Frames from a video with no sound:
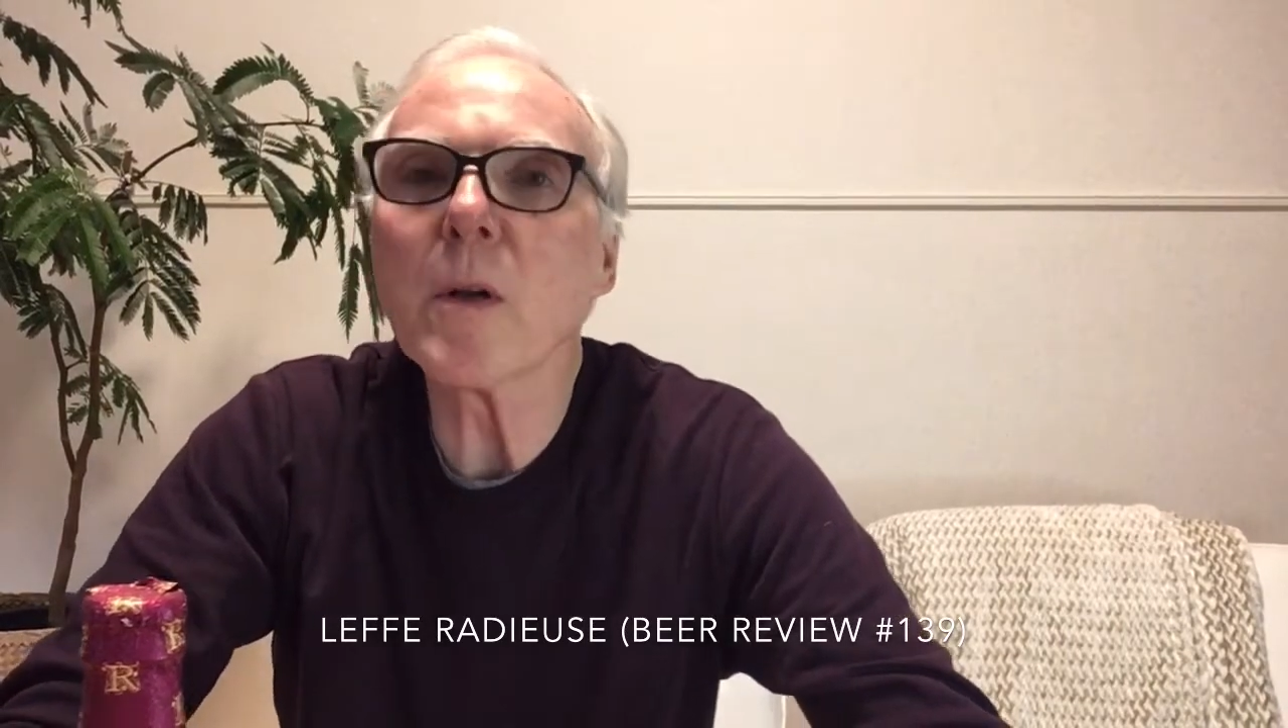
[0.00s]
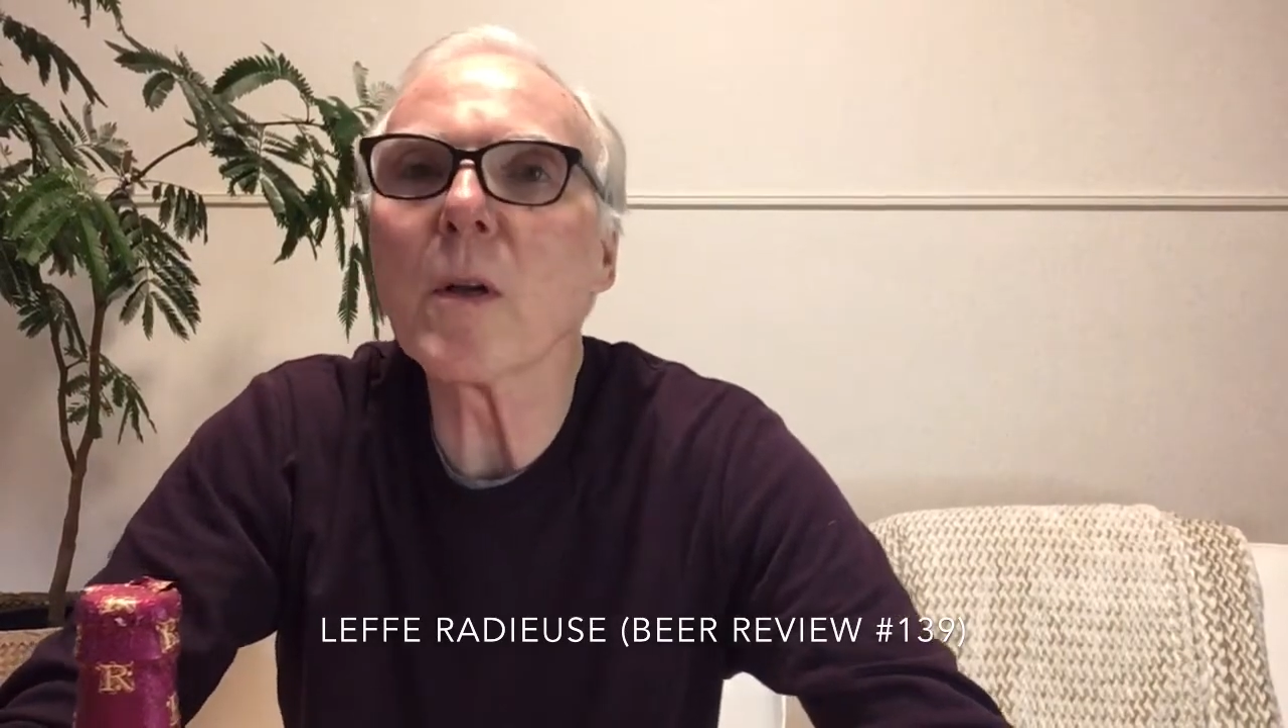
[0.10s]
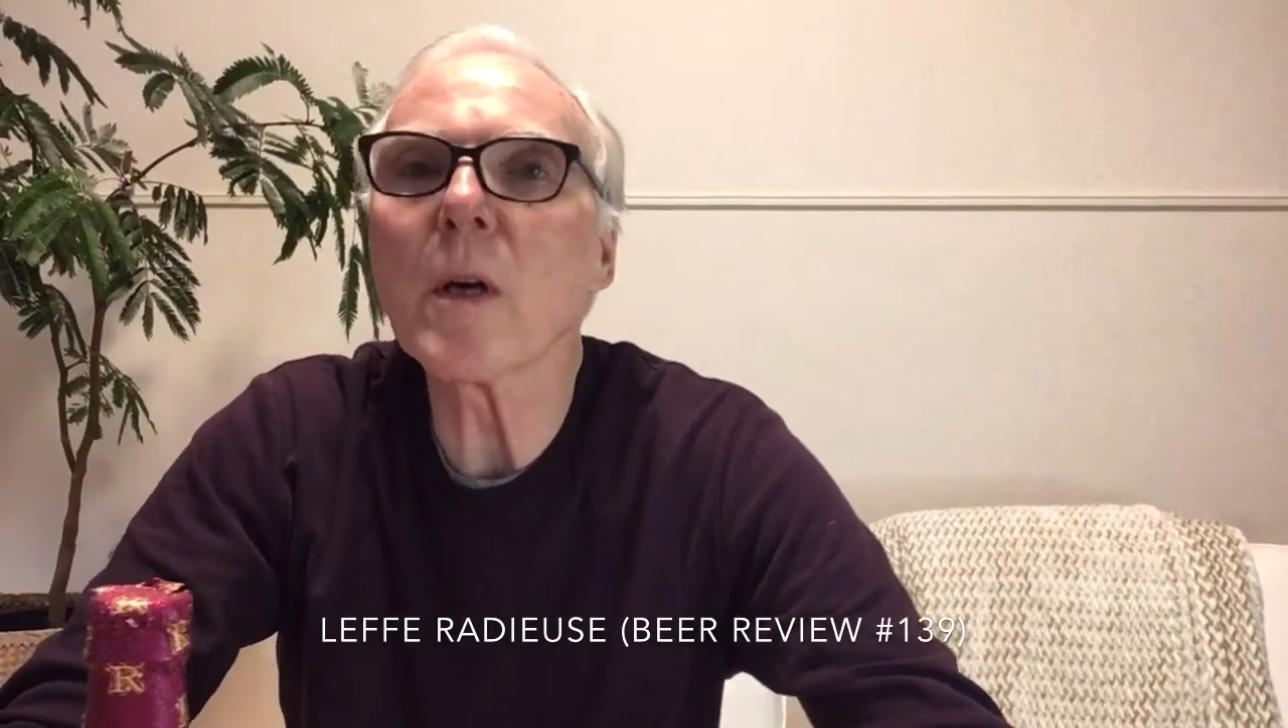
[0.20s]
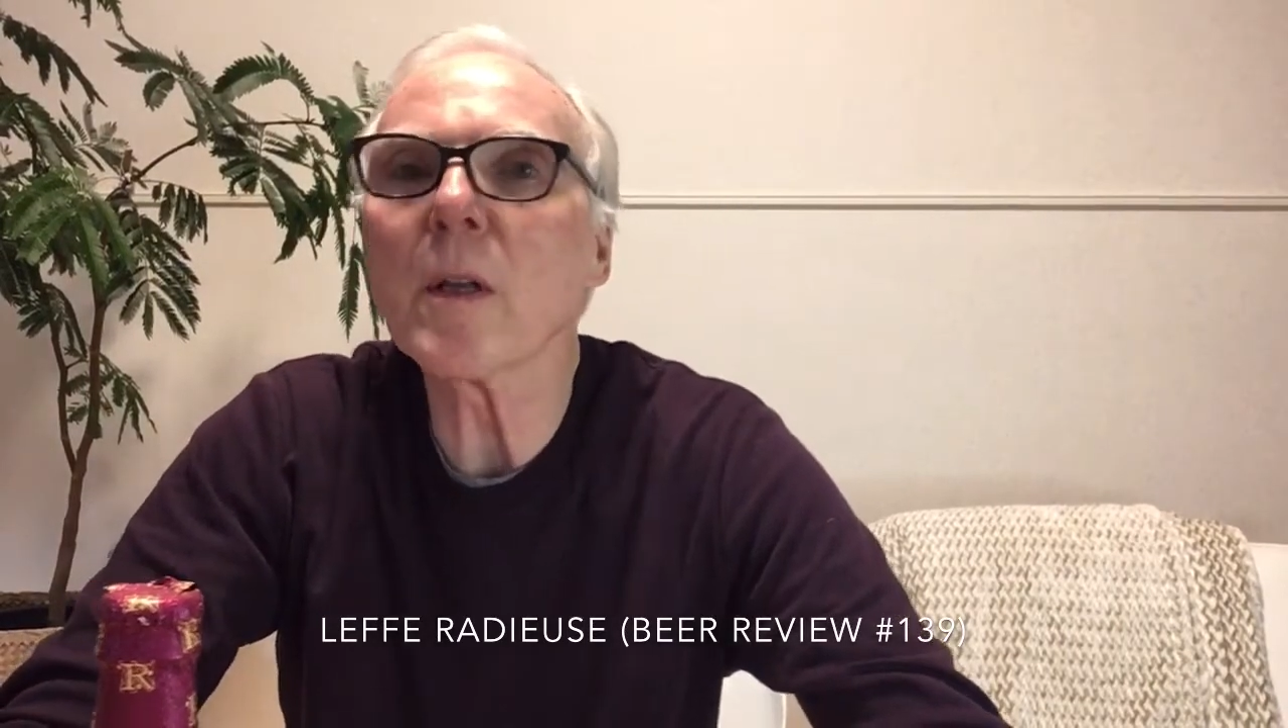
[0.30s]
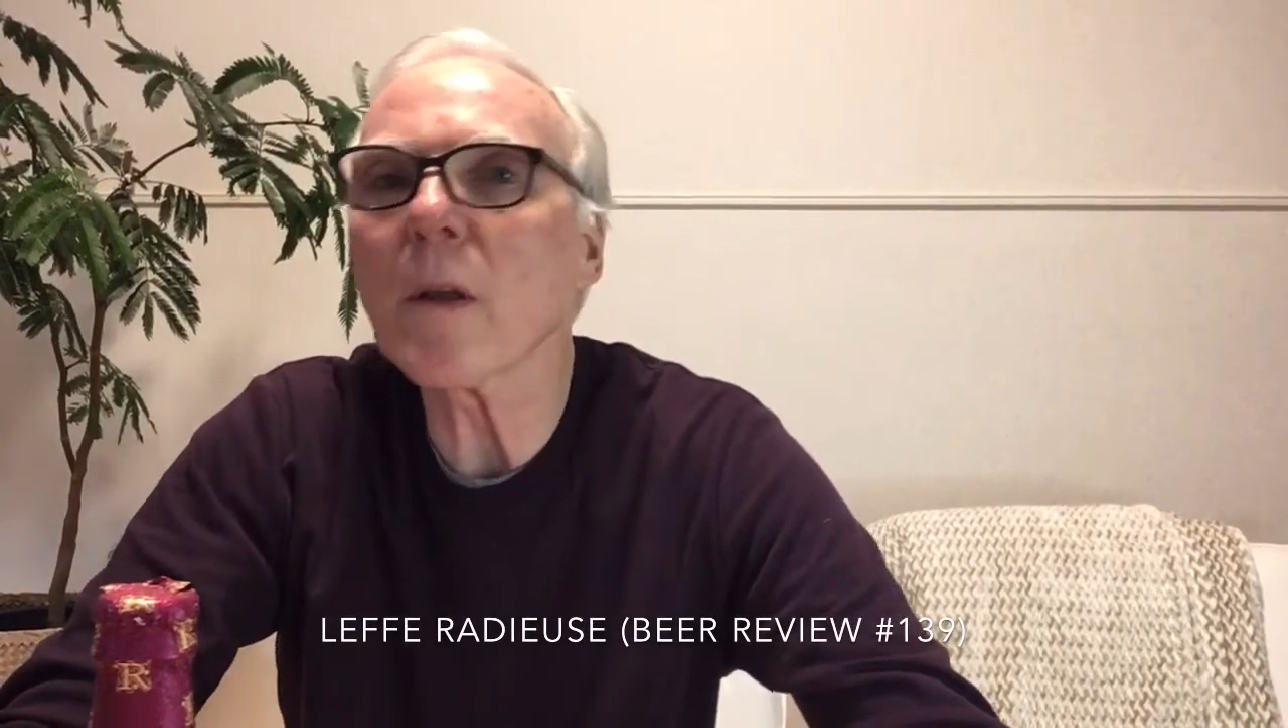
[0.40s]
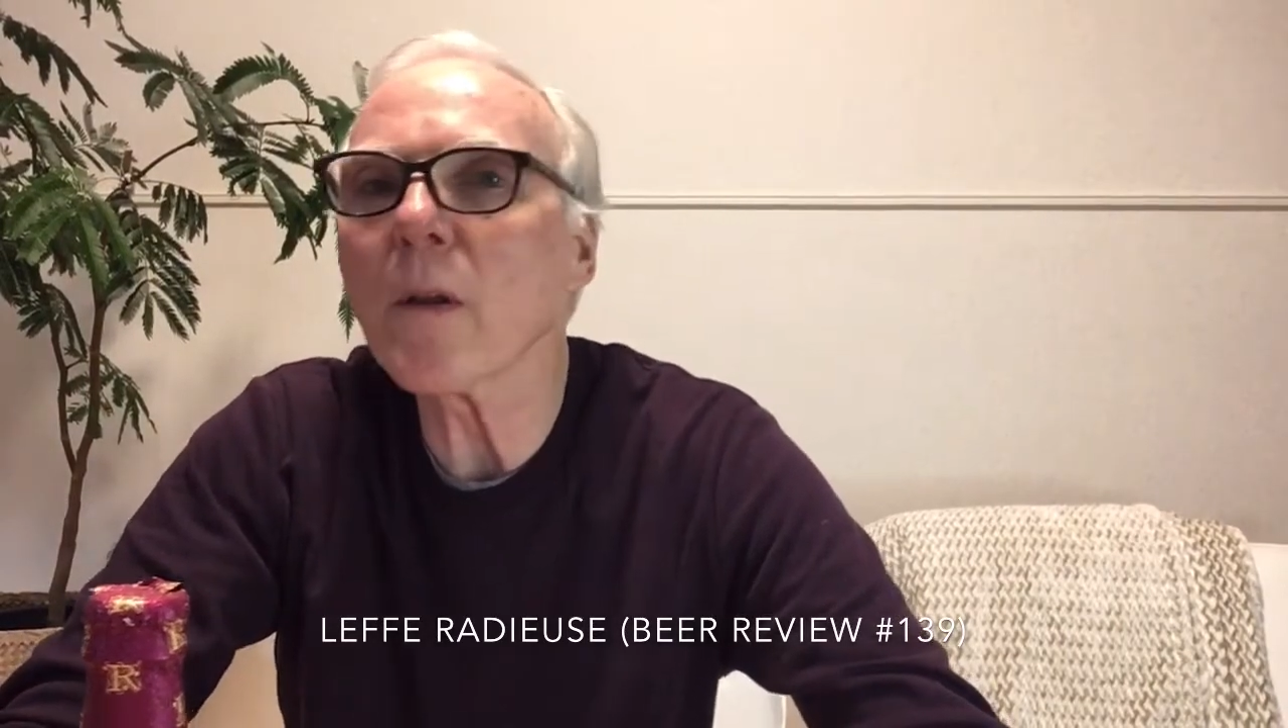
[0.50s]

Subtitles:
to look at the